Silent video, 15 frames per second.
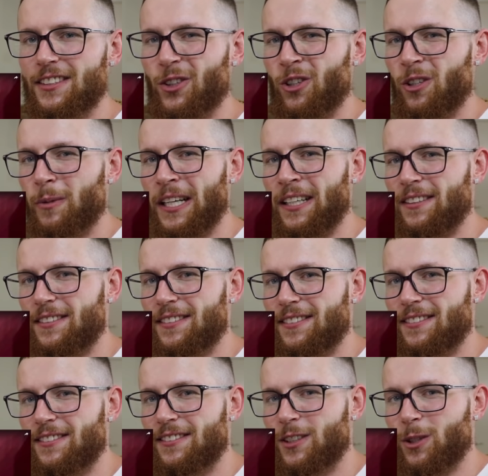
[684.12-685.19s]
Or am I
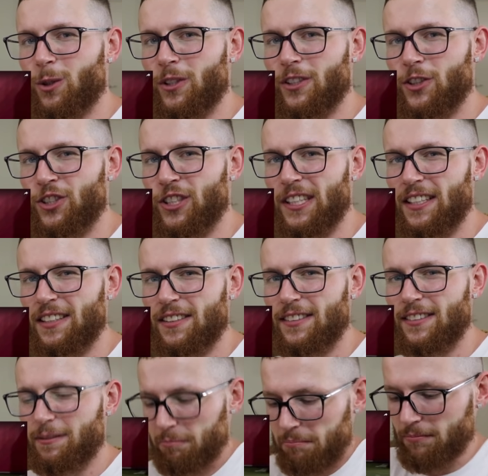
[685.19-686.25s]
talking shit?
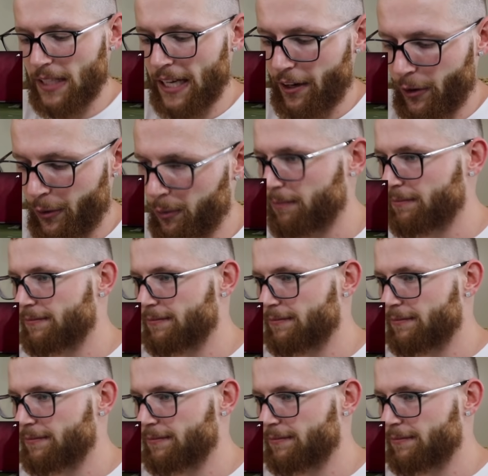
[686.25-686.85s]
I don't know.